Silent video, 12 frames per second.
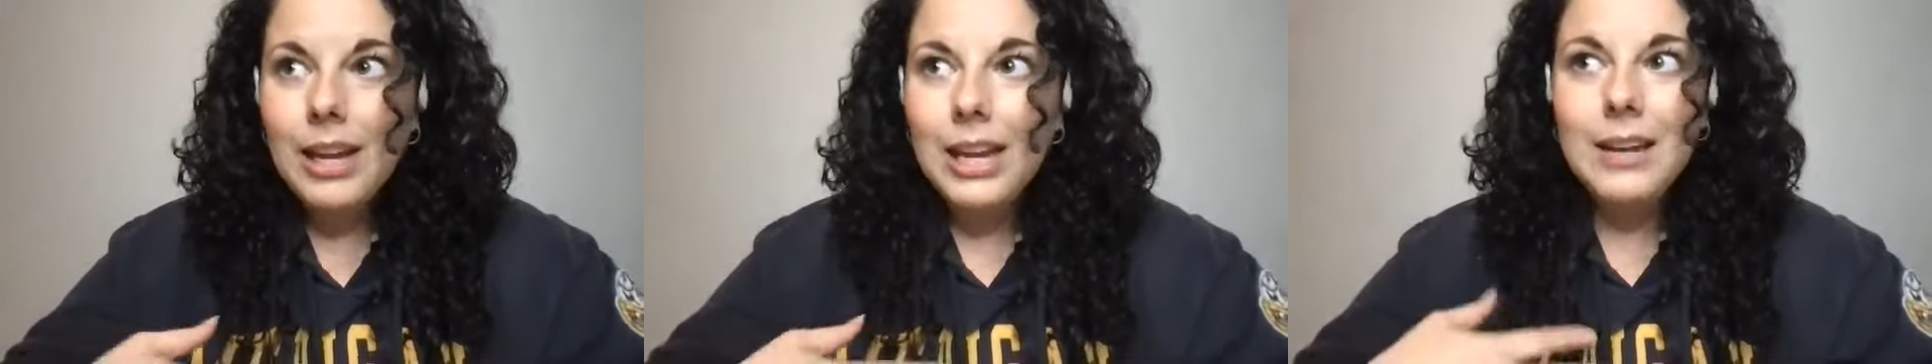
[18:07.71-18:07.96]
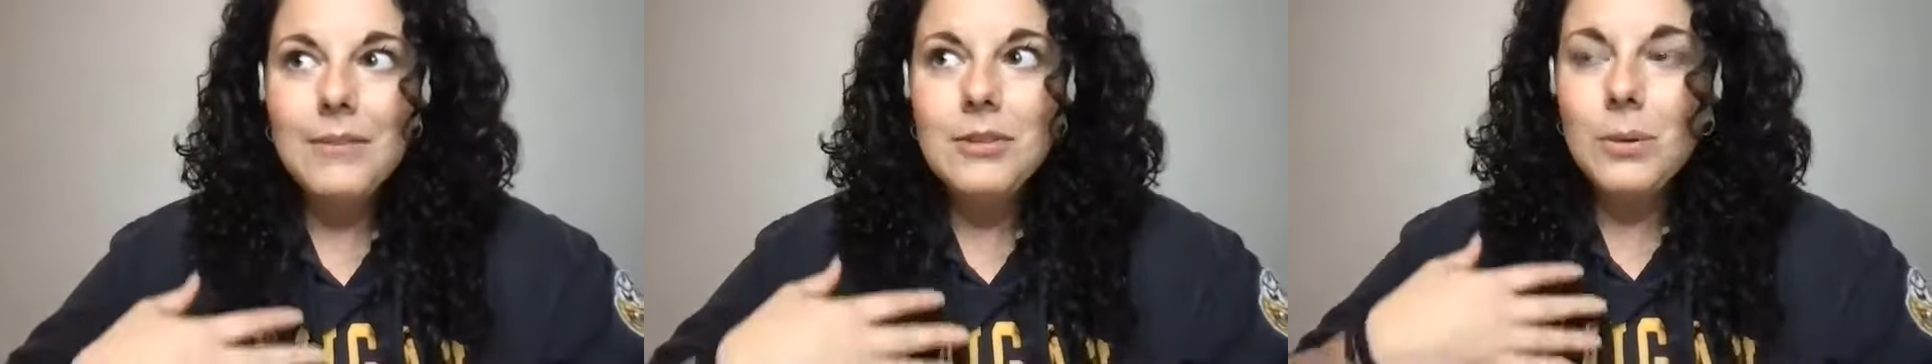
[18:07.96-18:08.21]

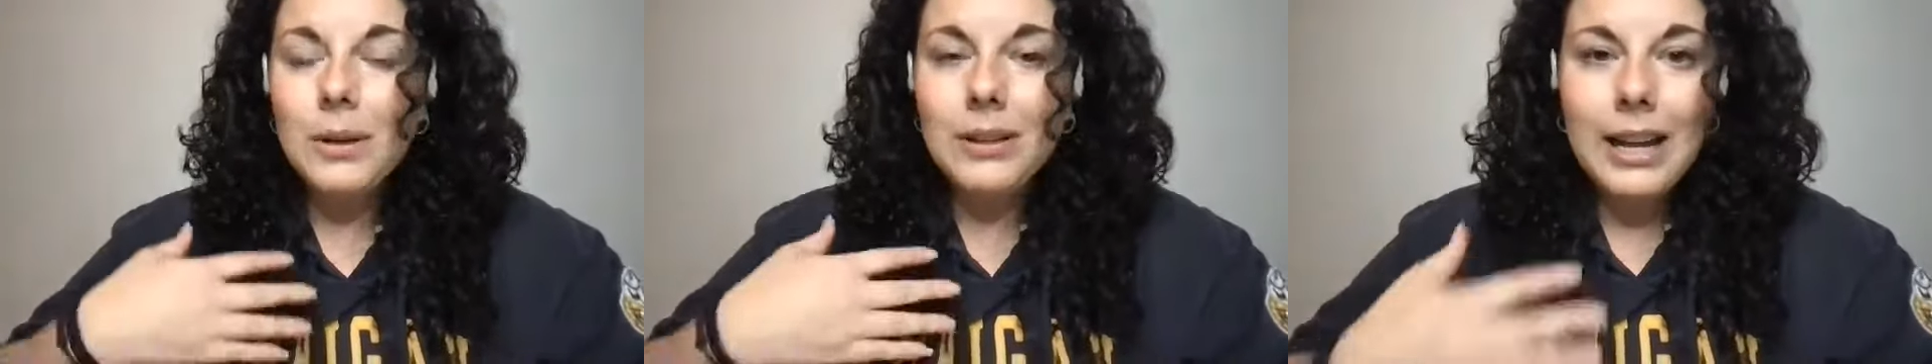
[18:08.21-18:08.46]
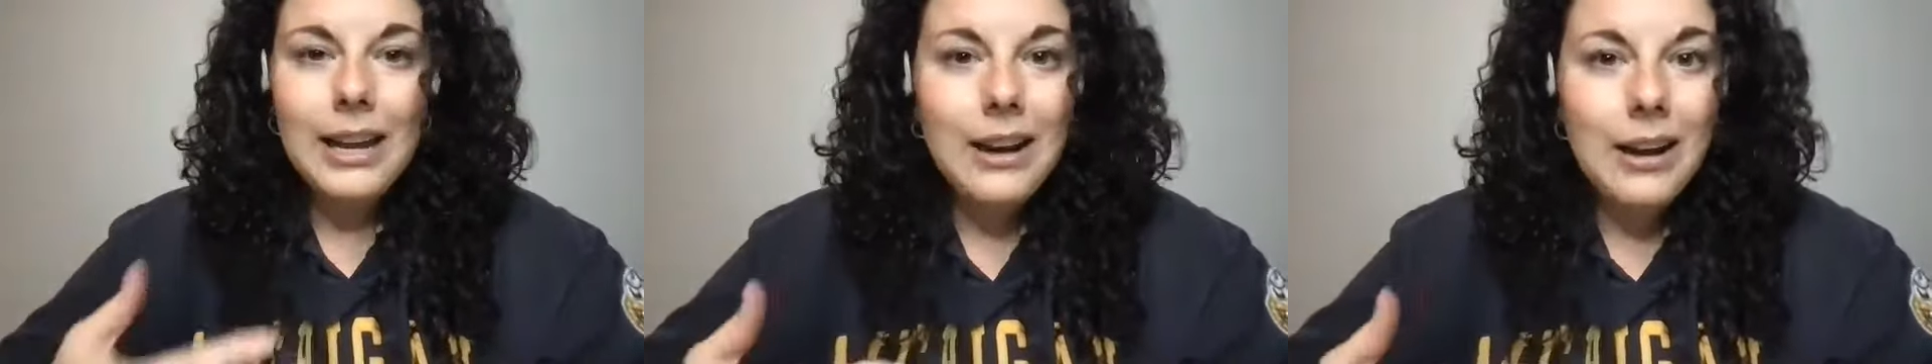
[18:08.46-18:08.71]
It gives you a
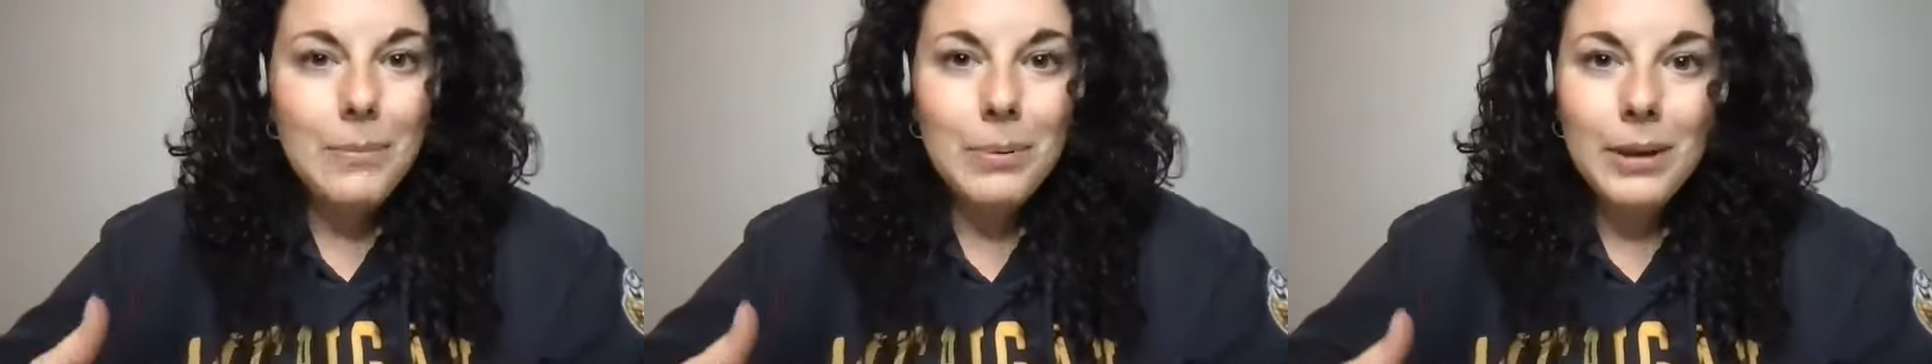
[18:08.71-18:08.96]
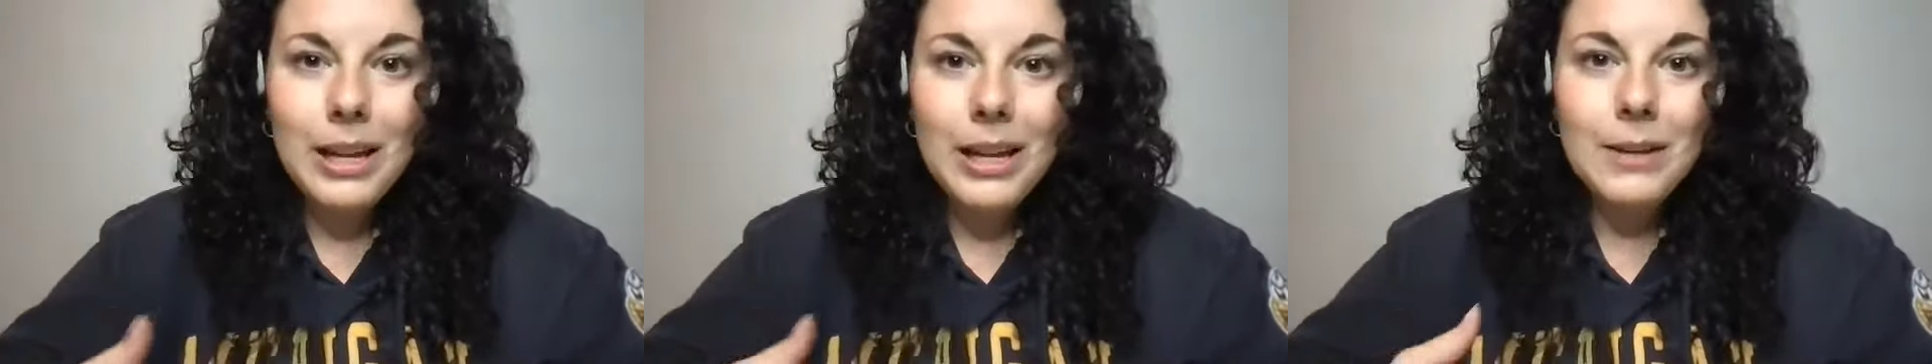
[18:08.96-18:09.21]
leg
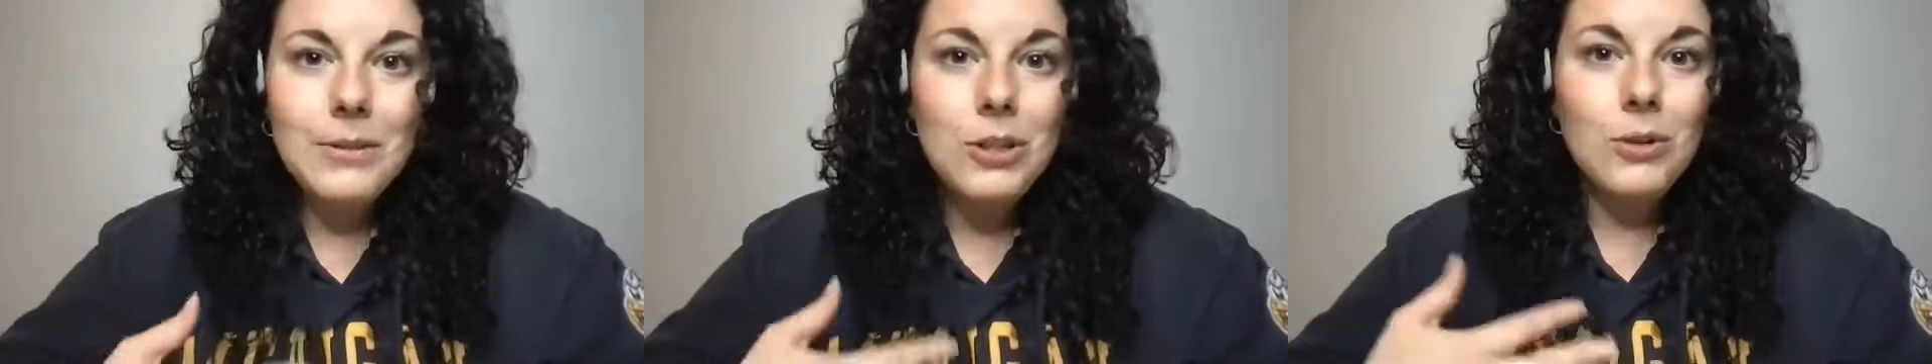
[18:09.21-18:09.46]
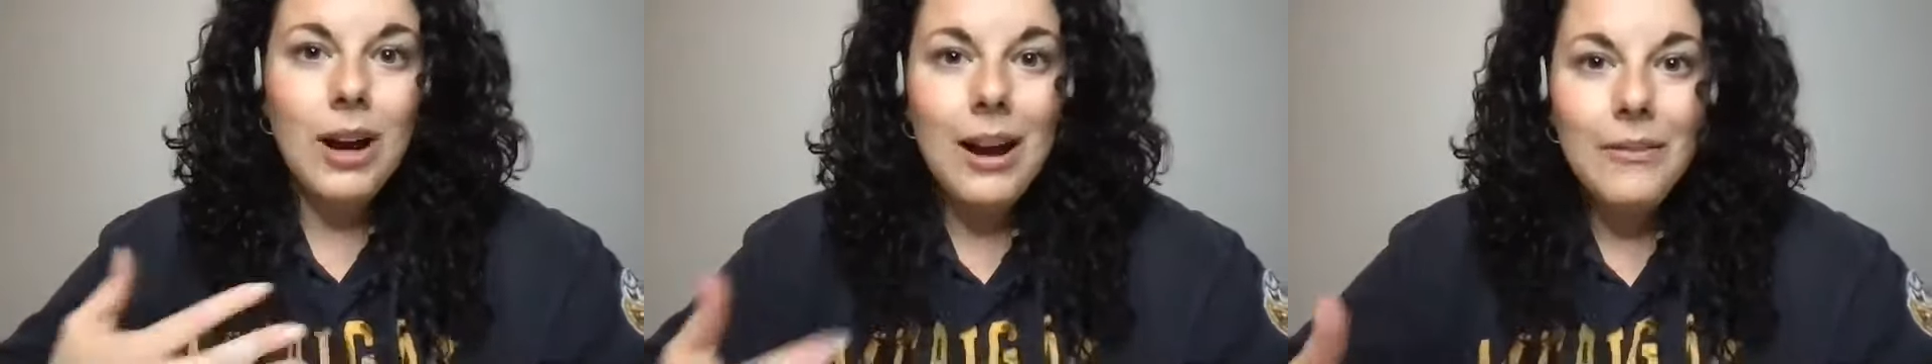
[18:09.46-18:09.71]
up, it gives
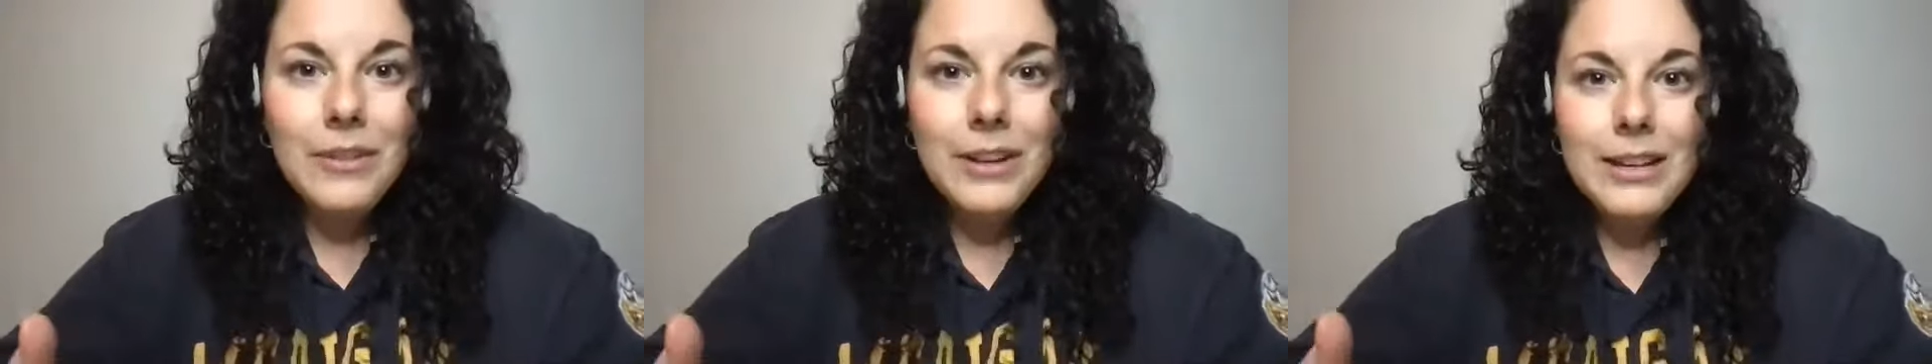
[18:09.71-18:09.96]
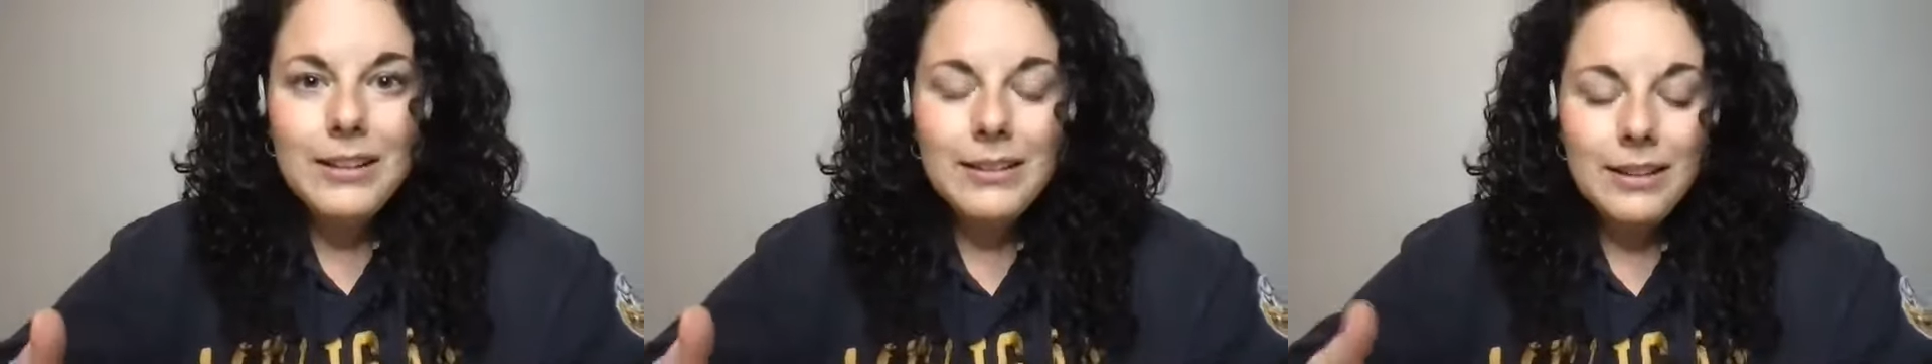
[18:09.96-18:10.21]
you
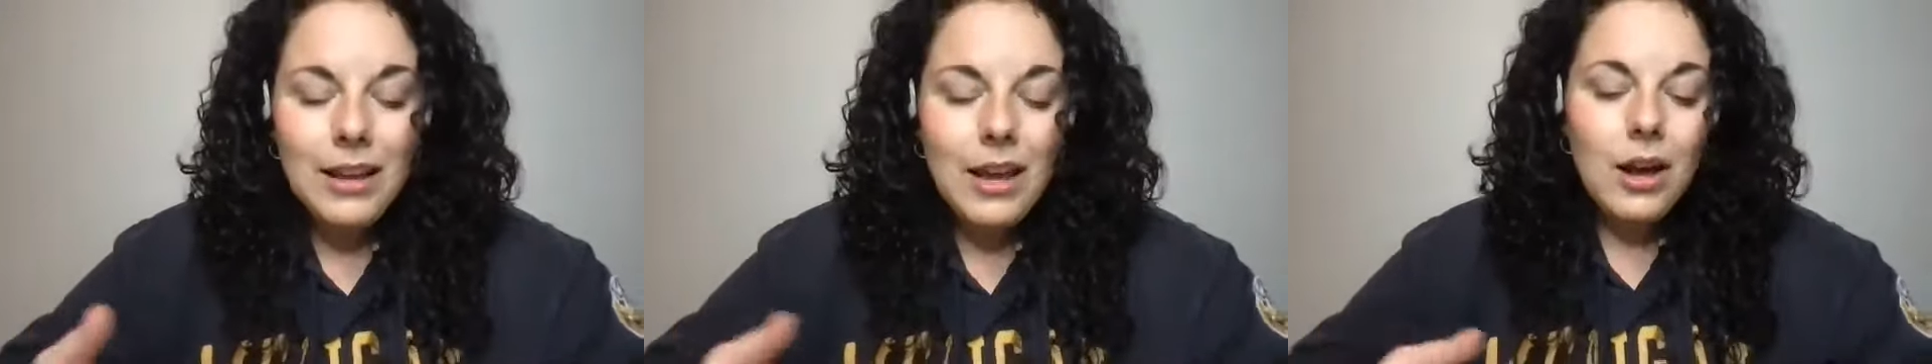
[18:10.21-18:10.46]
confidence.